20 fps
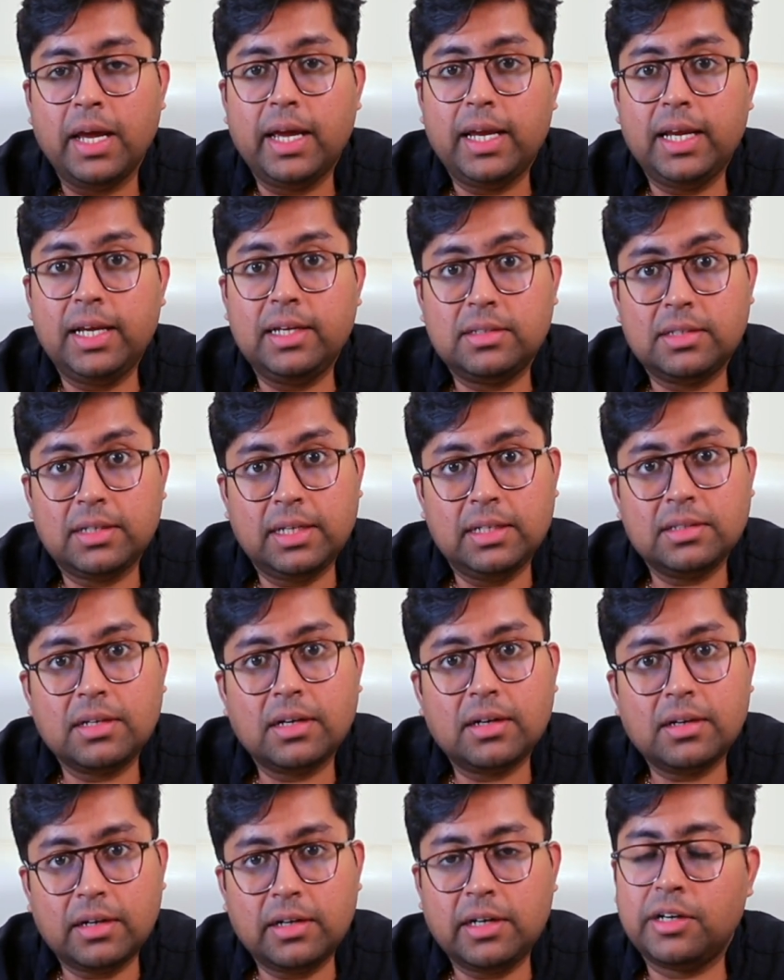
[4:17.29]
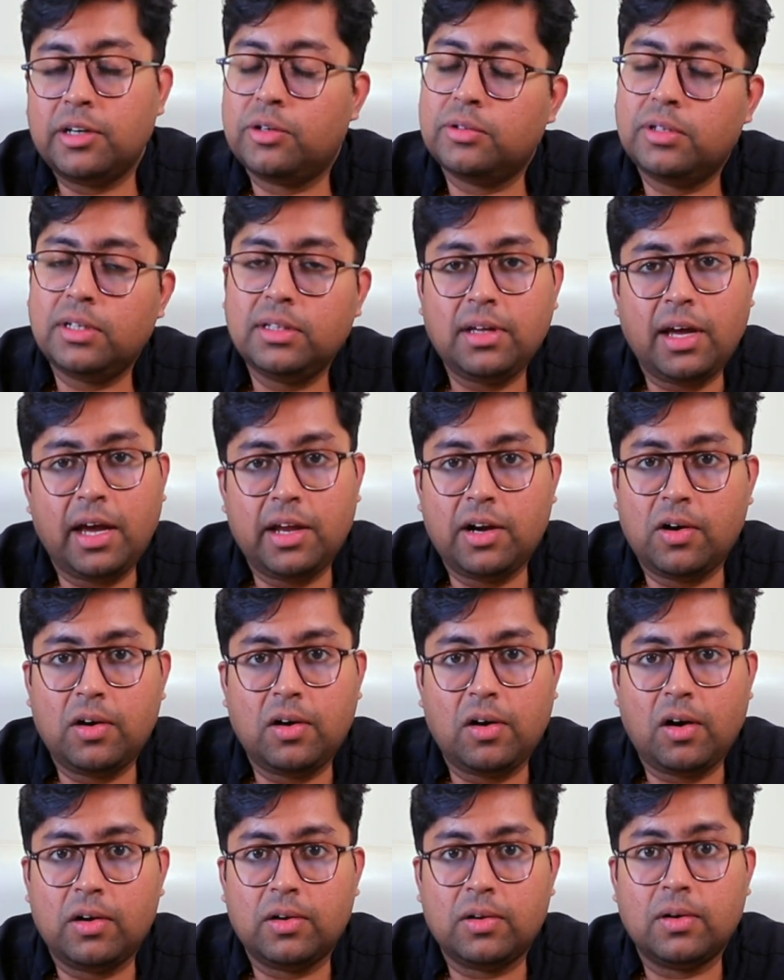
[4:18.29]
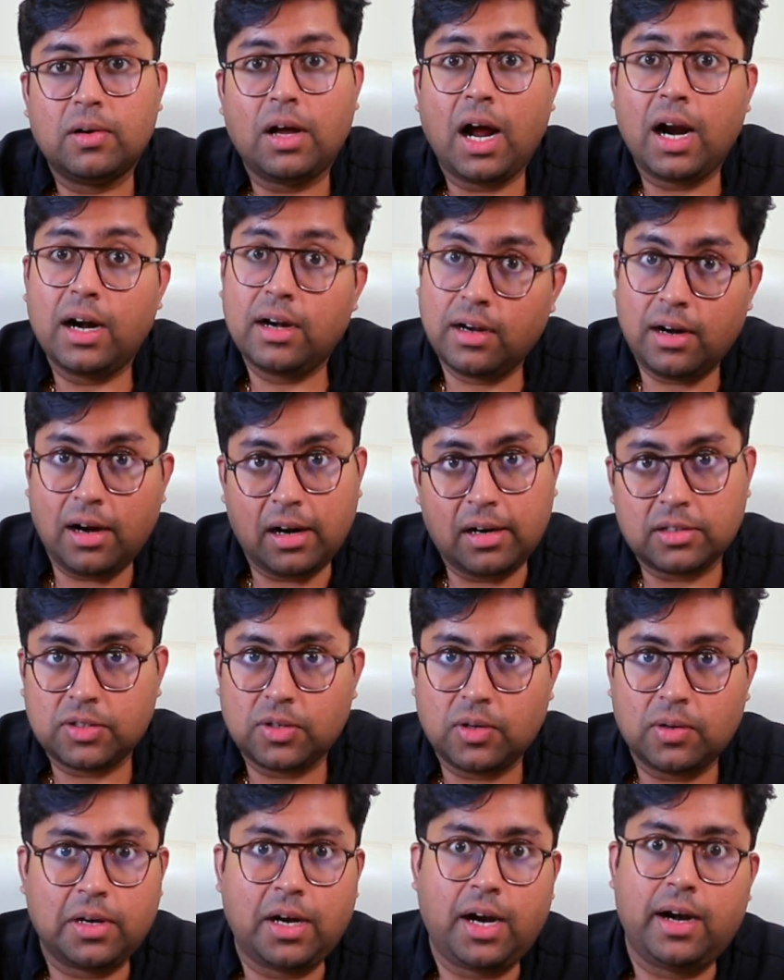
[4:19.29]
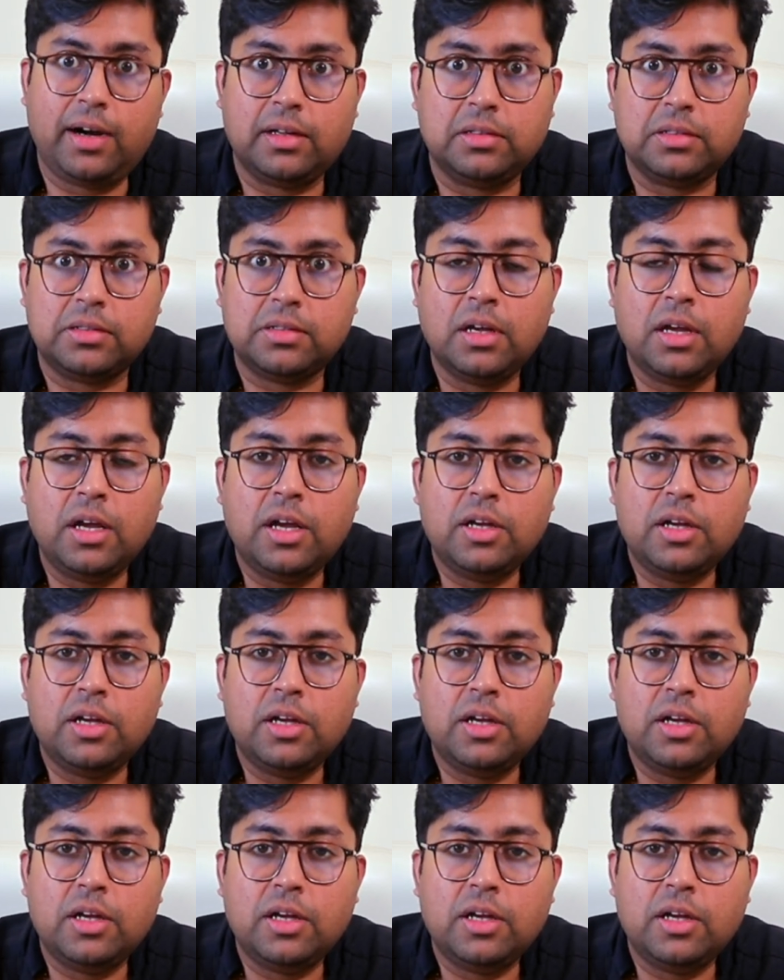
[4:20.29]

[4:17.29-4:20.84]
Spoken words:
is inserted into the thyroid nodule under ultrasound guidance.